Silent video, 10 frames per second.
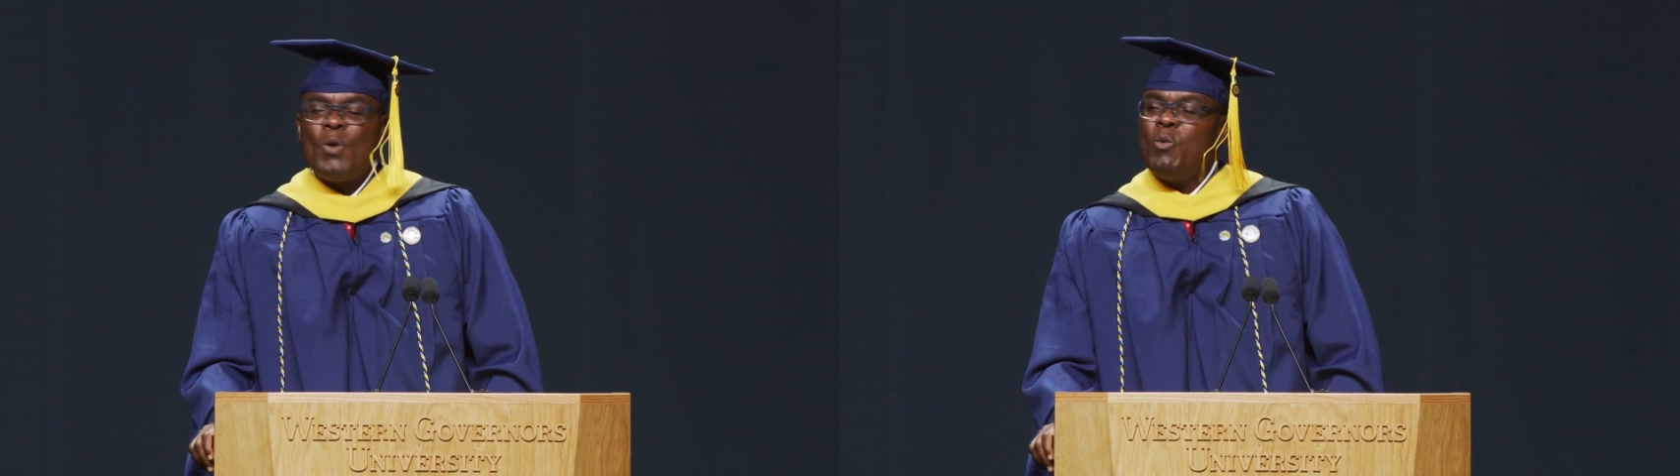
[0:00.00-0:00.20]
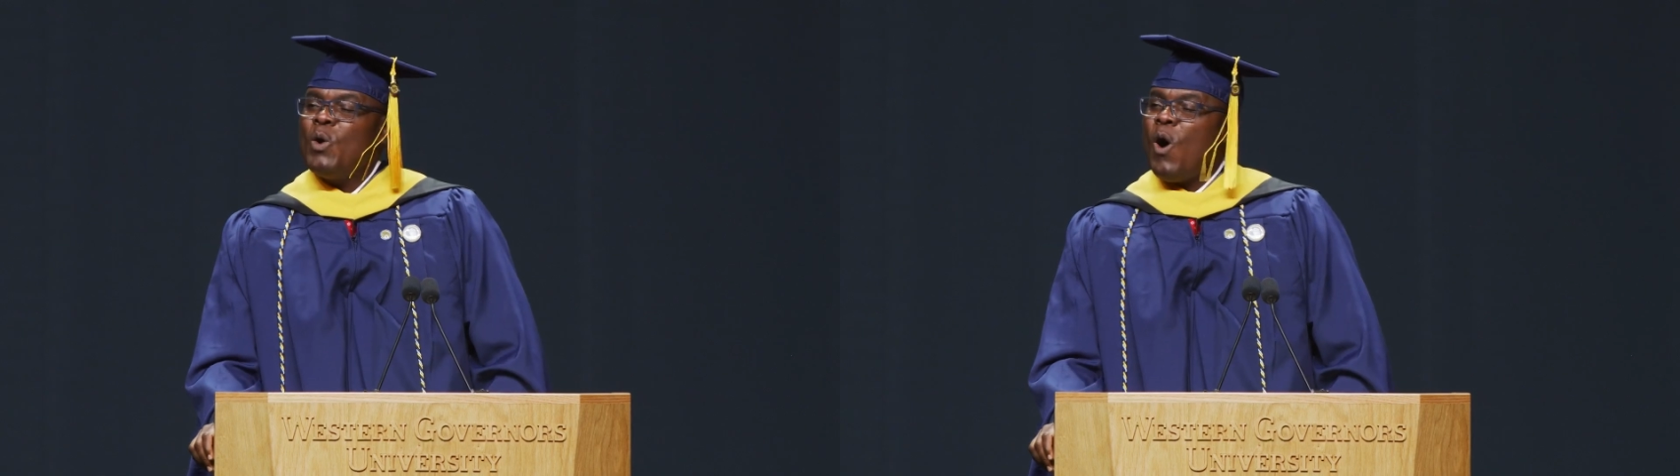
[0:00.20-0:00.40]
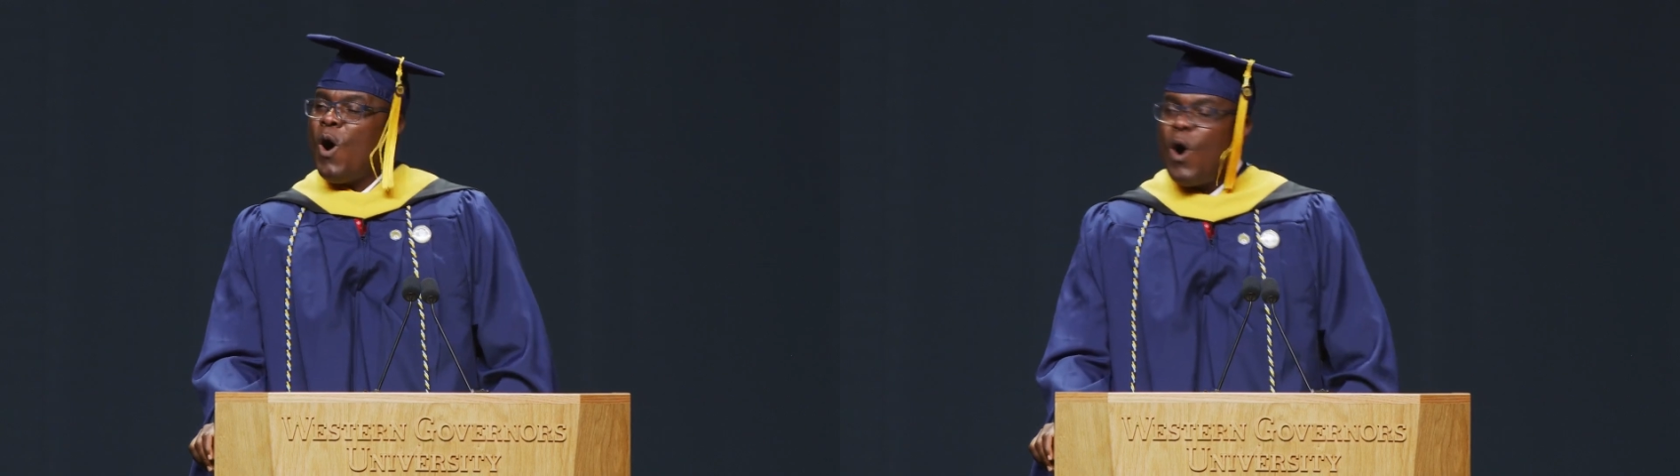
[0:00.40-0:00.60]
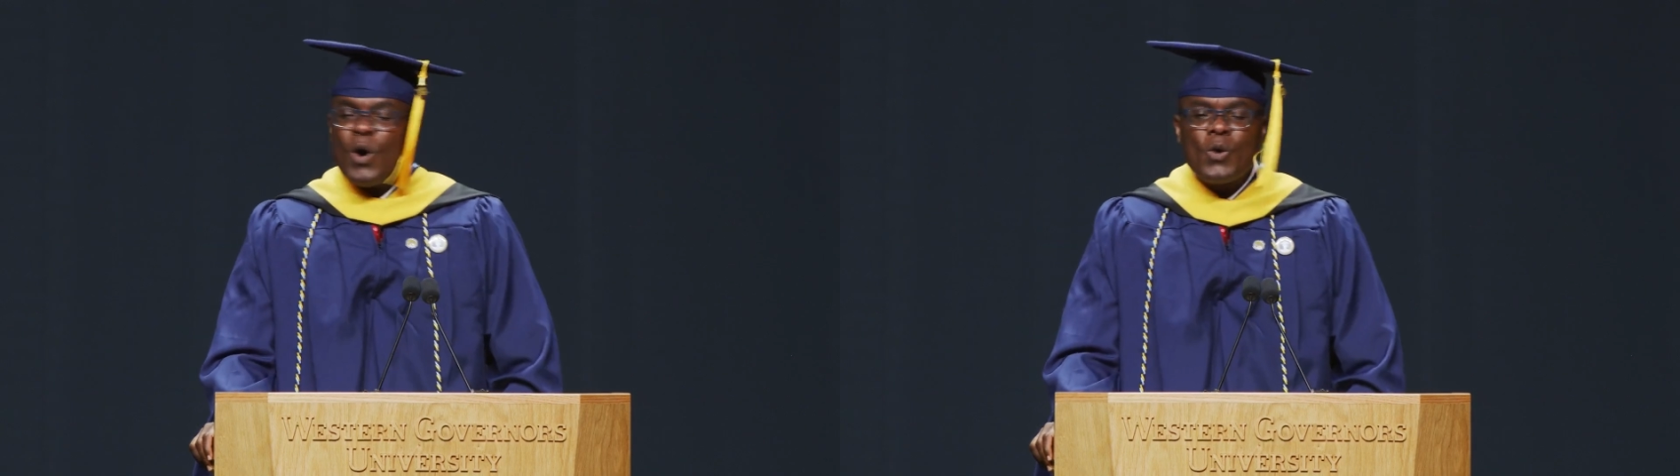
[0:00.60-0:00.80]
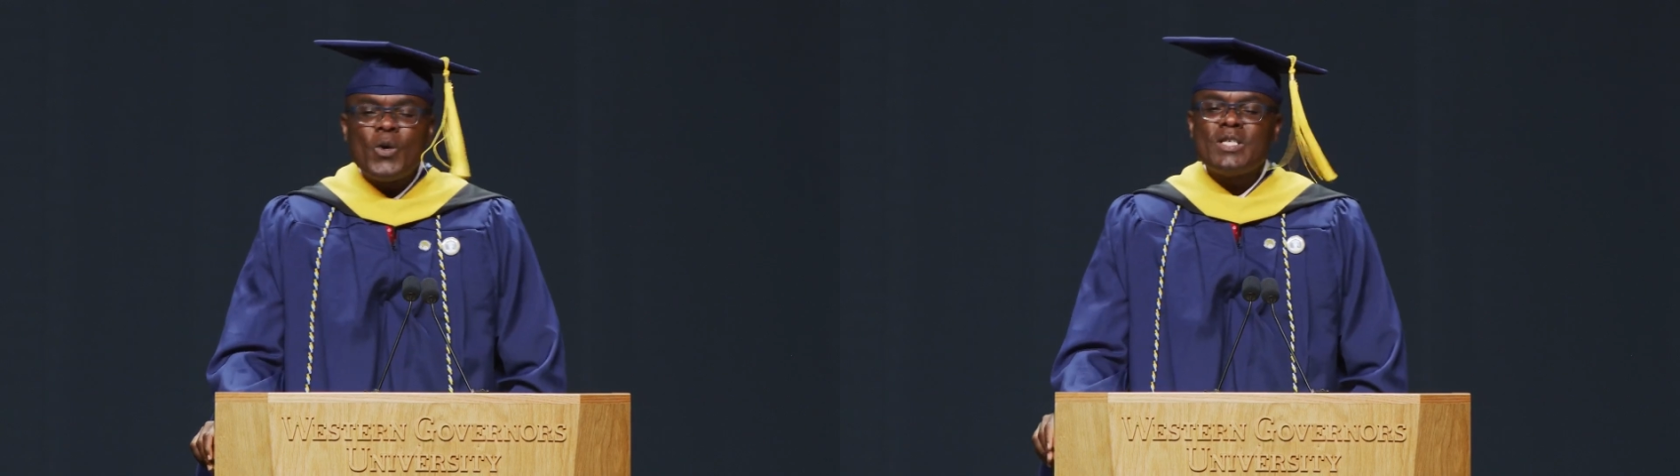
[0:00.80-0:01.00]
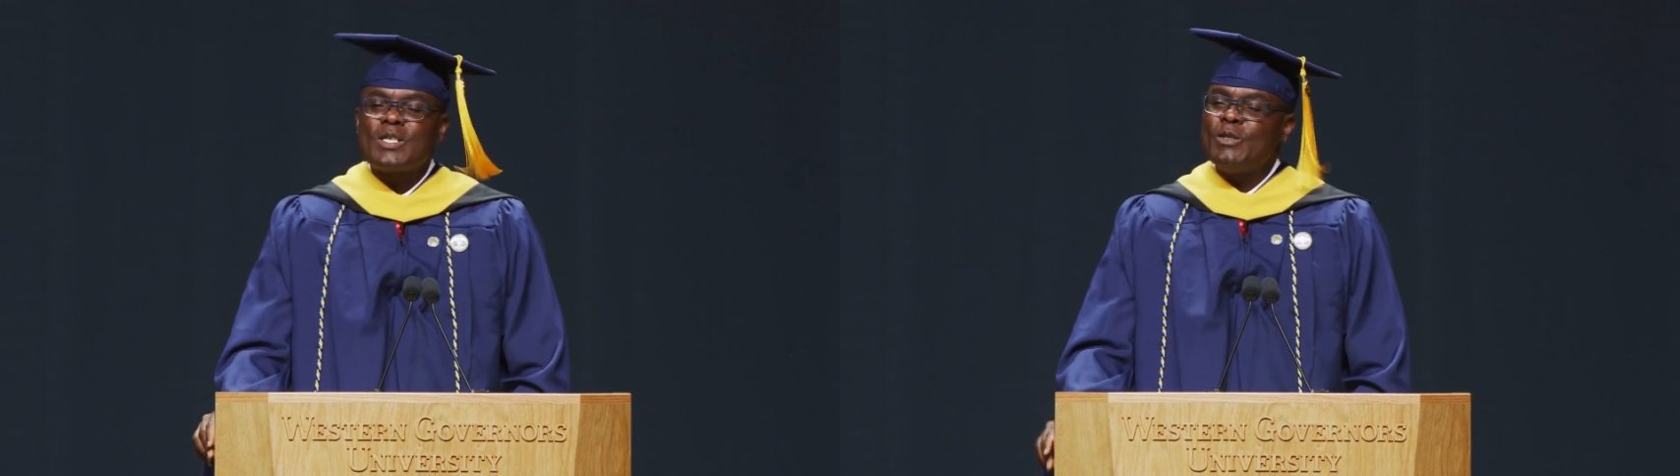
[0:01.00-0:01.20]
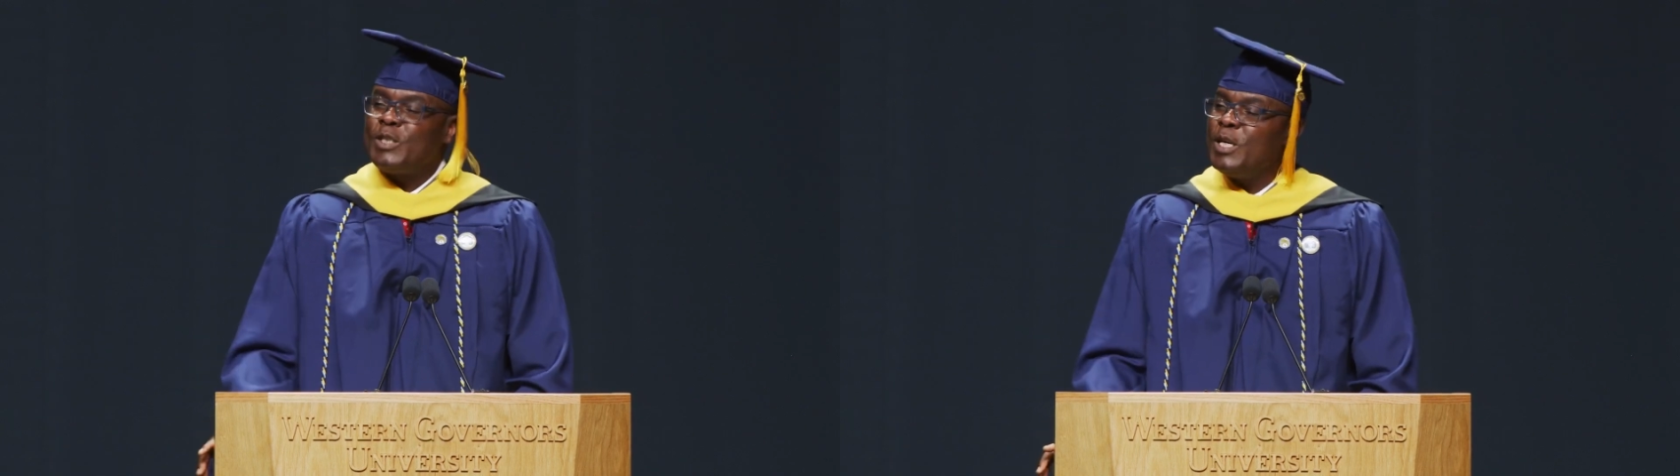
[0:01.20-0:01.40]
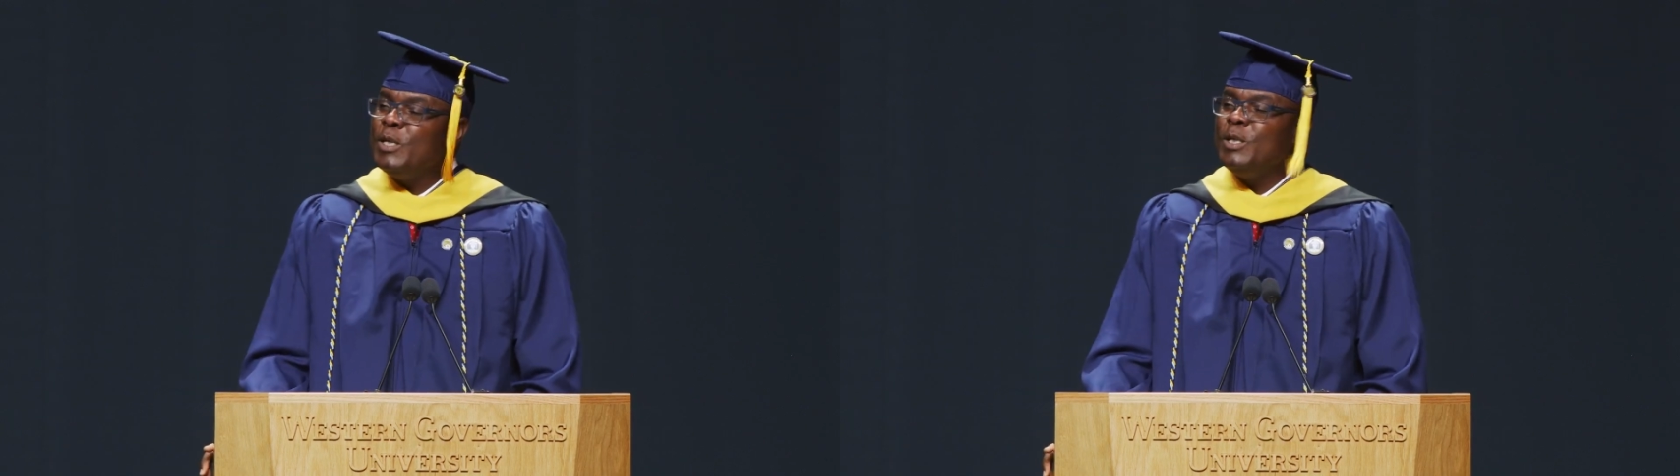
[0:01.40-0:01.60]
will always
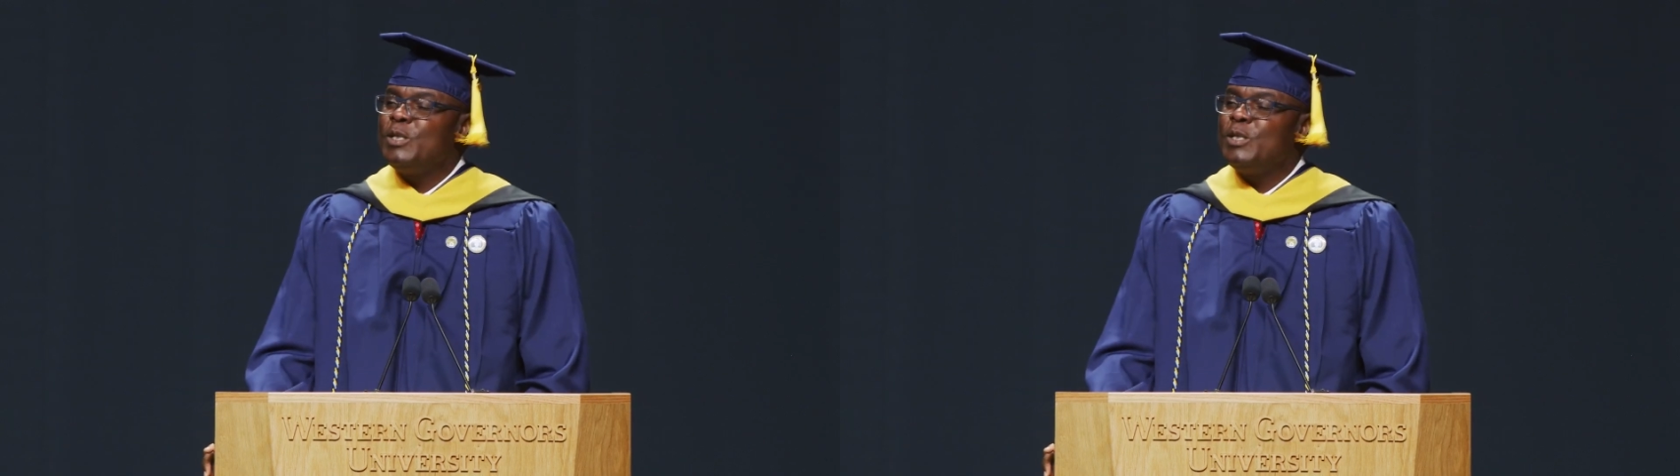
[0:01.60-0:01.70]
continue